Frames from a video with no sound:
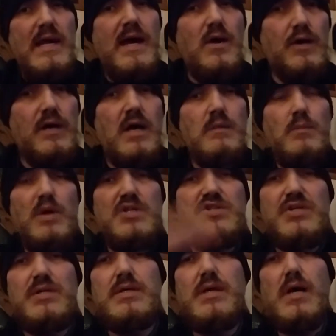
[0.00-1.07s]
out and got a bunch
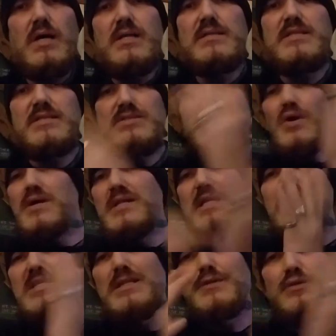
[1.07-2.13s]
of guns and started
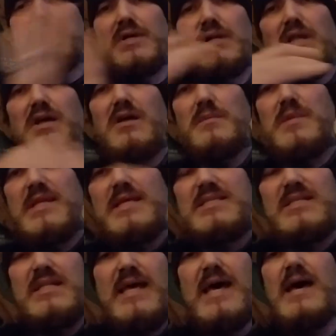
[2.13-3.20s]
this little club and this
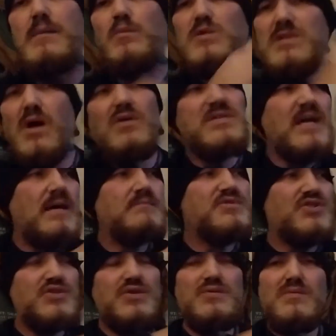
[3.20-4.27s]
and that and was all time
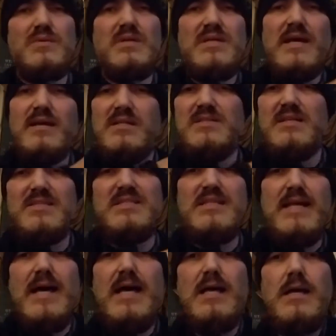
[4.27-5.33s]
shooting and this and
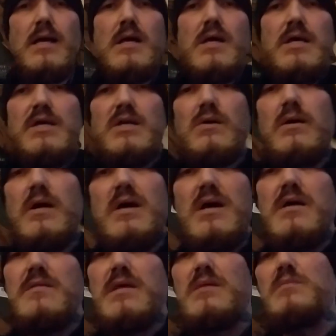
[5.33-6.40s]
that,
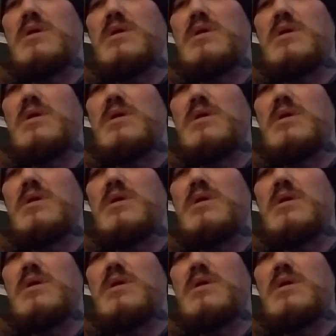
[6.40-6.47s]
there'd be